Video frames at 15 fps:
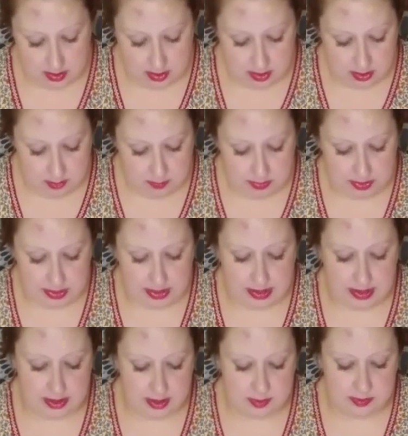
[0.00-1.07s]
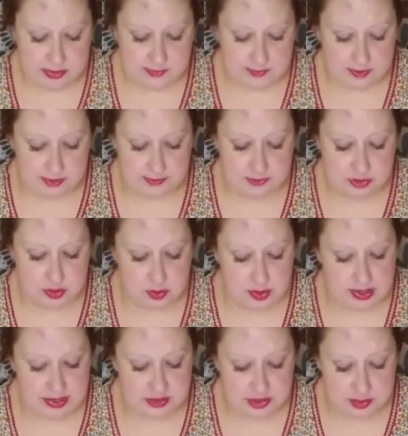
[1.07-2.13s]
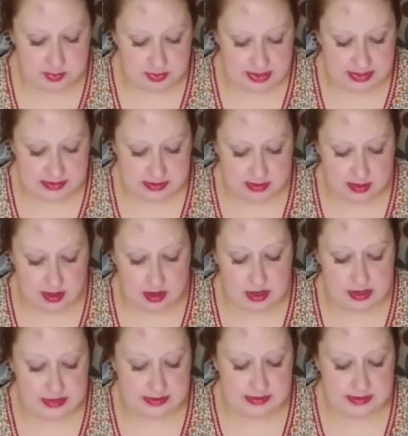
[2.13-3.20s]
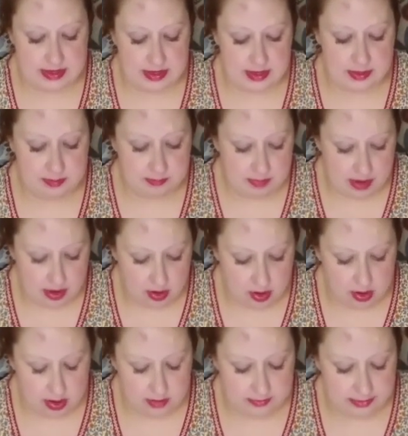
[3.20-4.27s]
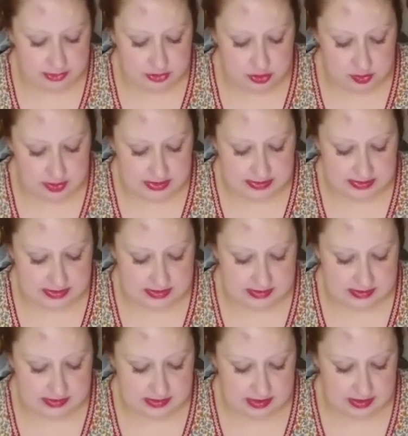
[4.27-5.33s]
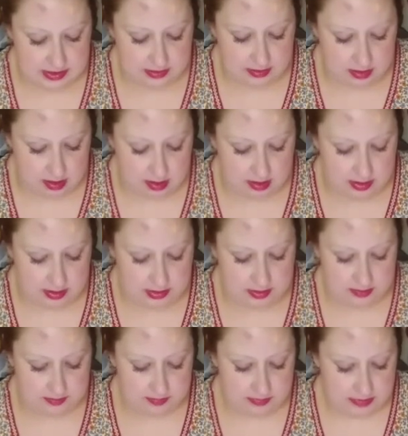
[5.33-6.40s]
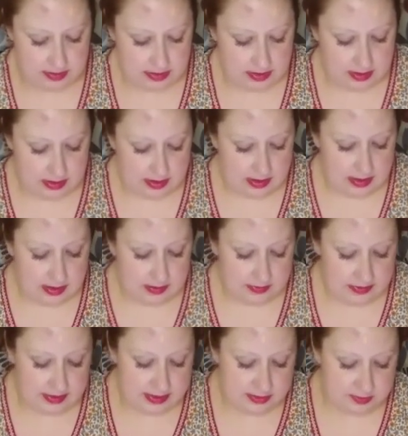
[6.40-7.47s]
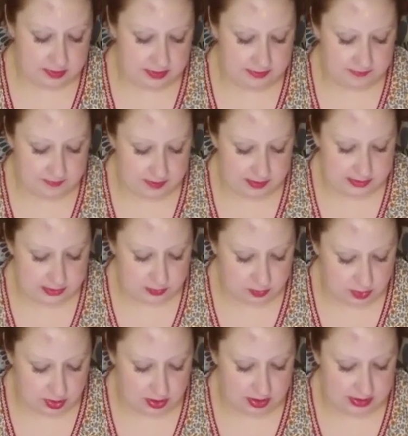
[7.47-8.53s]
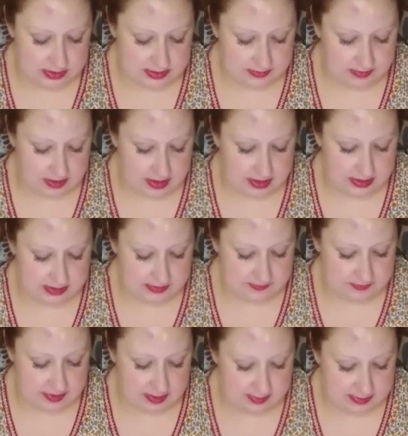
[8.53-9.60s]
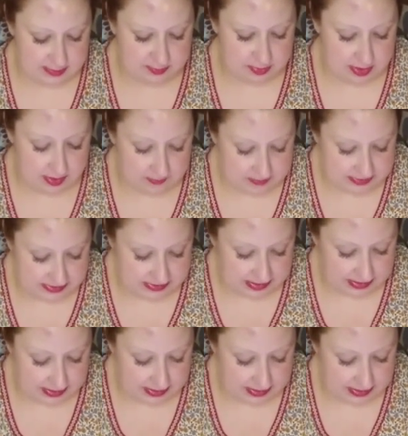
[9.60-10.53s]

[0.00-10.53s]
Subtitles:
But Hannah was full of joy as she prayed to God and said, "My heart rejoices in God." These were the first words of Hannah's famous prophecy,